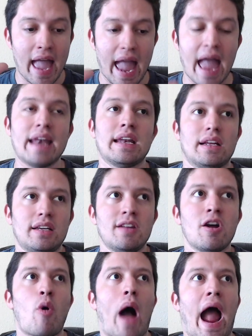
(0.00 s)
And, you
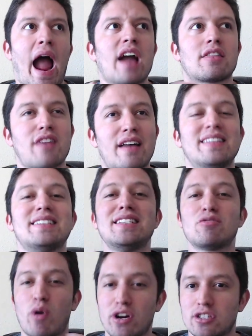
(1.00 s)
know, I thought this is
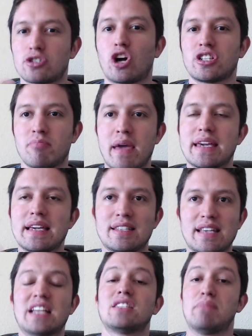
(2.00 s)
where it starts making
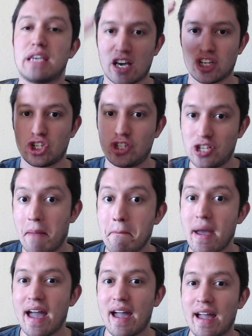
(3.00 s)
sense, because
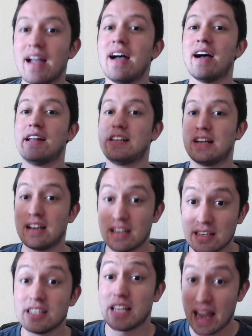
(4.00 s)
Jinbei,
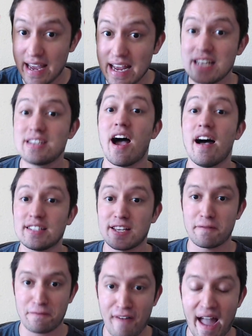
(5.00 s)
he does in
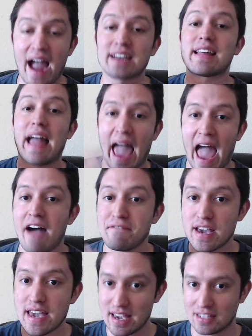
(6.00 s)
fact have
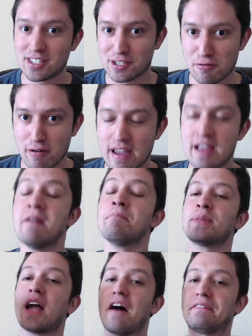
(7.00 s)
a history
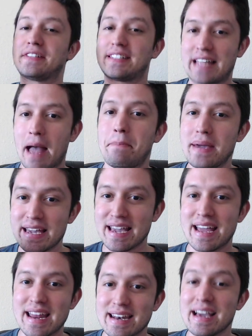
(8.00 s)
of stepping
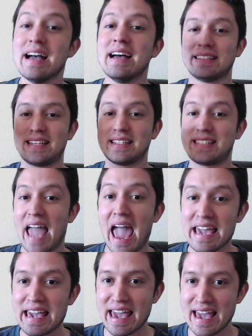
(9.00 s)
in to
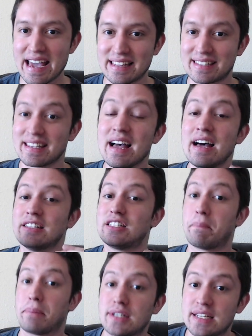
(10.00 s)
take hits to
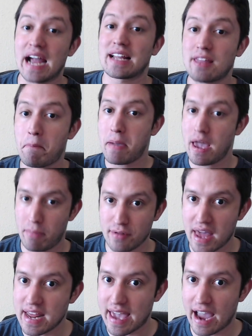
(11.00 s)
protect the people
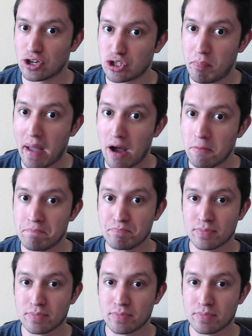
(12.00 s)
that he cares about.